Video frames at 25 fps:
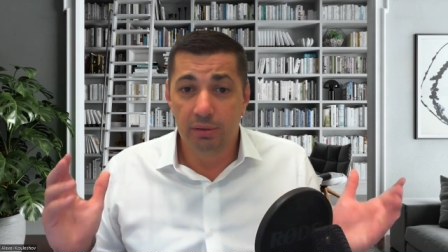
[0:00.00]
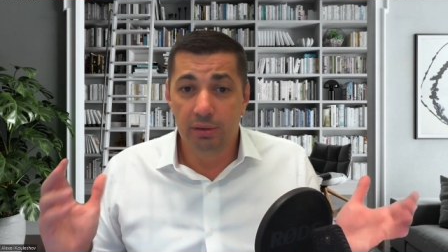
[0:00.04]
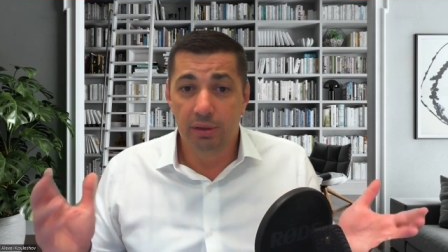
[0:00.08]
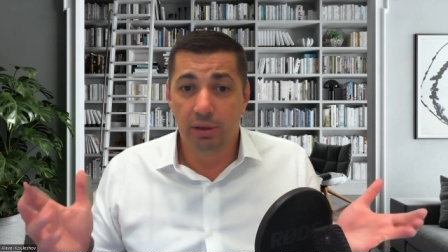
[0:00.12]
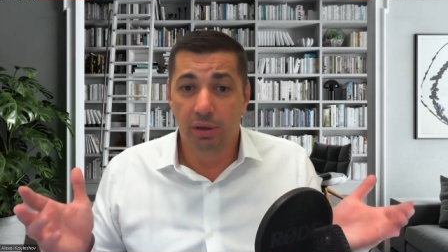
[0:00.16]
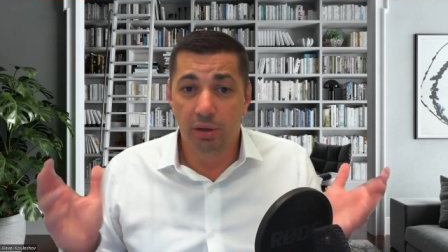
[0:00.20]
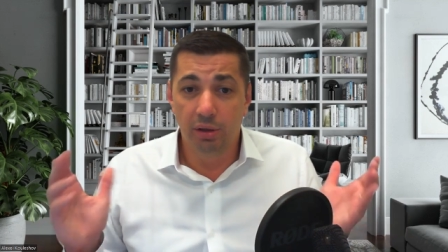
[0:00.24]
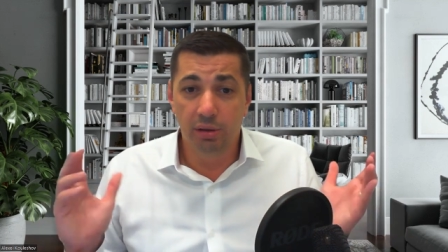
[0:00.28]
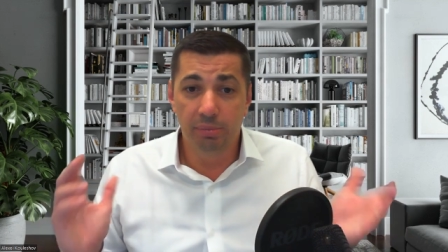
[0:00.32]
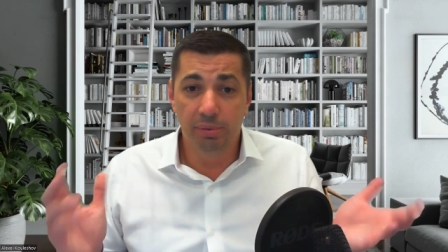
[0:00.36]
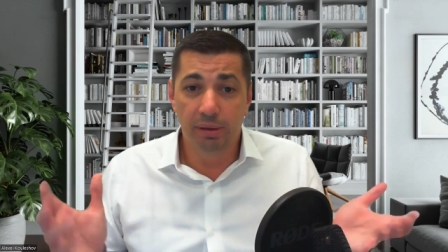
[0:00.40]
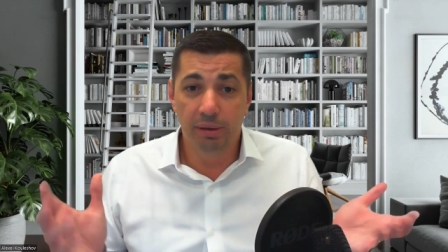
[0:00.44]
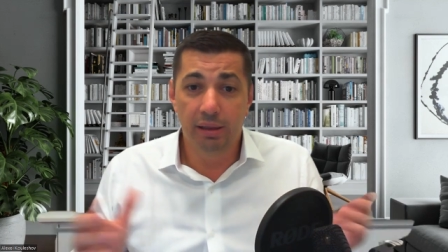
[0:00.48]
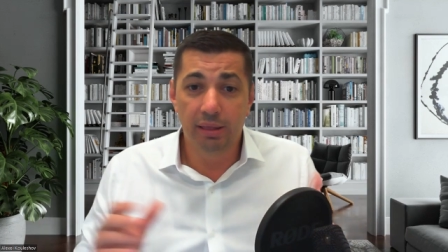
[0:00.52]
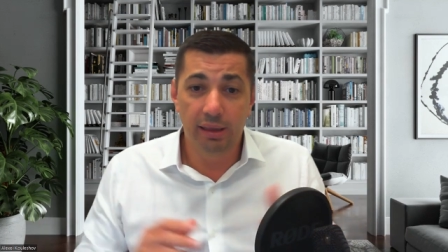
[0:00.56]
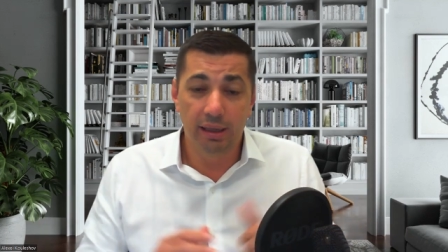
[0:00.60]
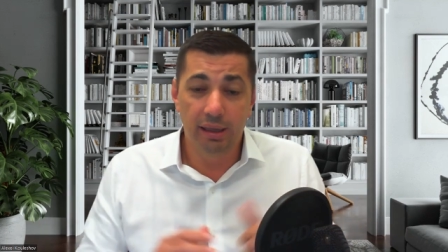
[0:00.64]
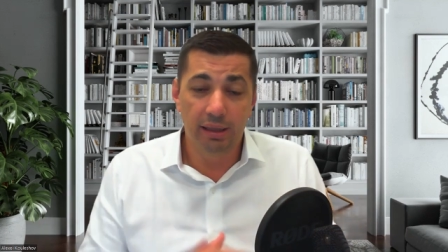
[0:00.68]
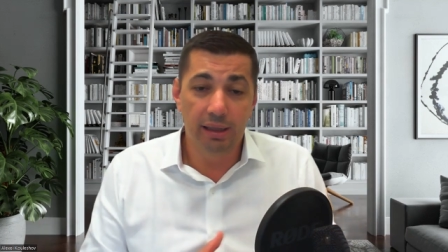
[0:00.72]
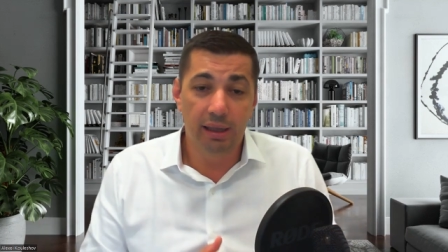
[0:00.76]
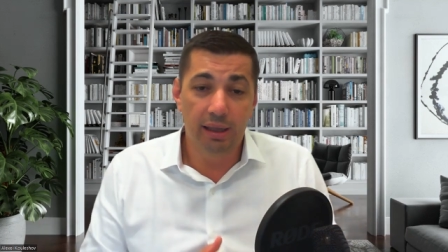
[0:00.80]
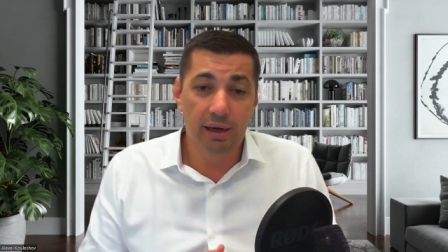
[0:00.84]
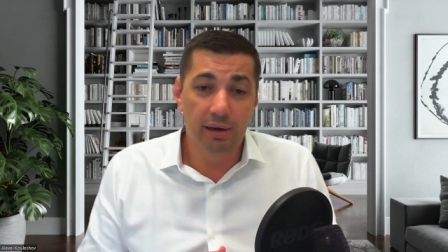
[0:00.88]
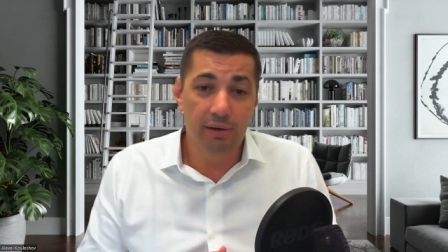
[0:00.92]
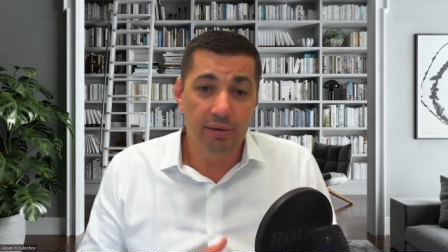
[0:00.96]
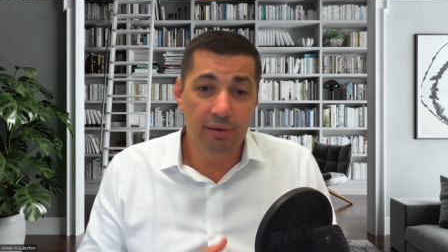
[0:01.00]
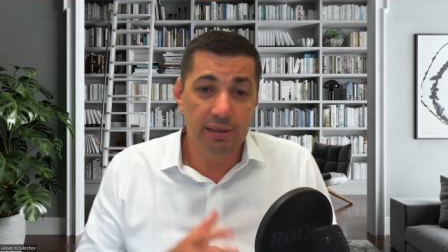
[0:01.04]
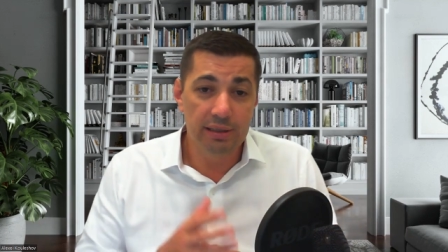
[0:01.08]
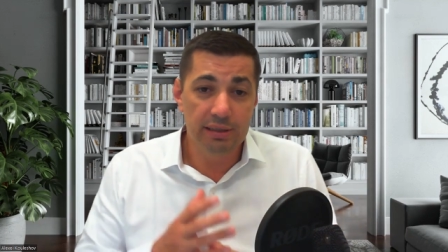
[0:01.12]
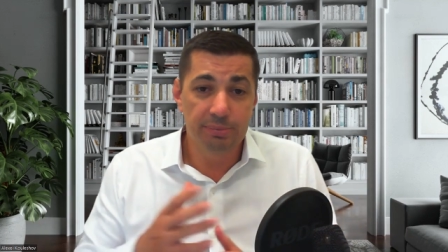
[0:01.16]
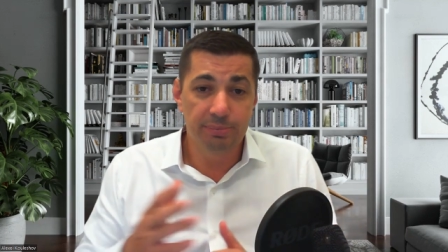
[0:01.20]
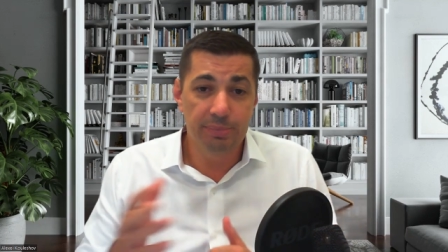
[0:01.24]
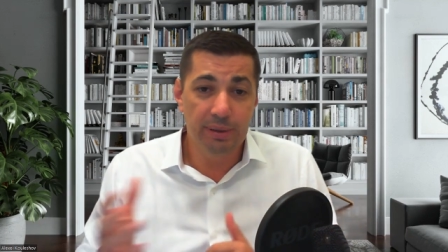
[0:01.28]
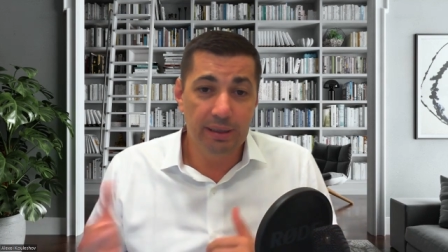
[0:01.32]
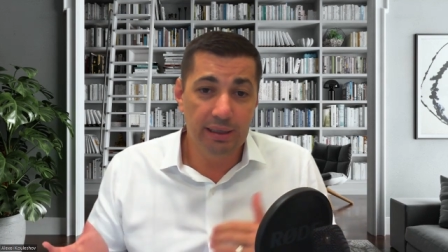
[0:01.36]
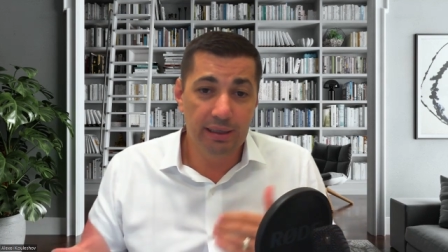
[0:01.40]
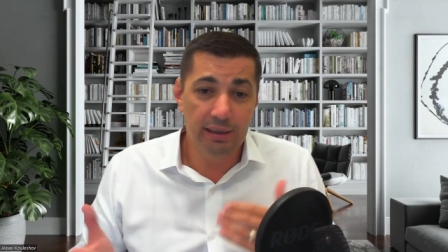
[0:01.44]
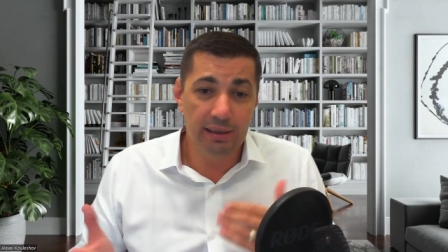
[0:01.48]
The big thing there is
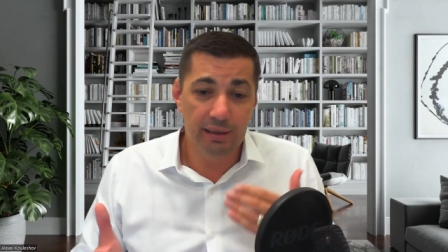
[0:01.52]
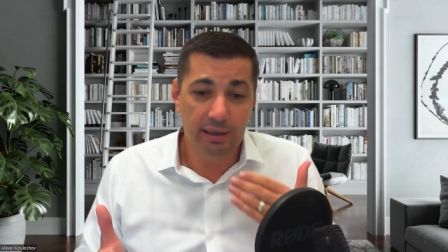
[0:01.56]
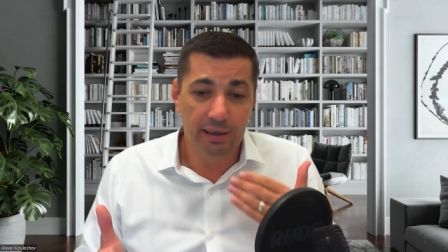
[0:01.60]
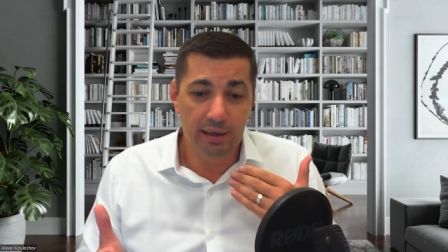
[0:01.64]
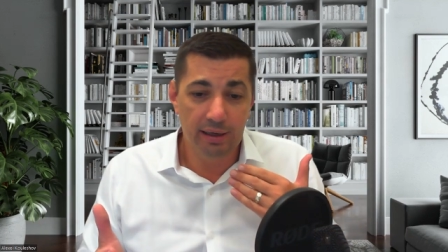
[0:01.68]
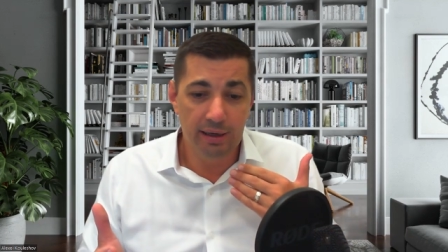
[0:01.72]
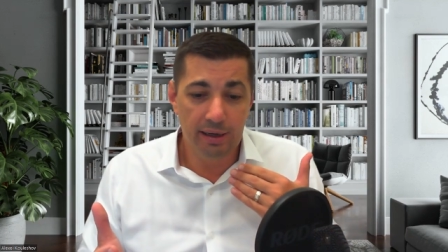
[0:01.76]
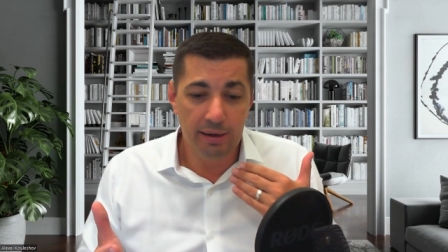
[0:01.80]
being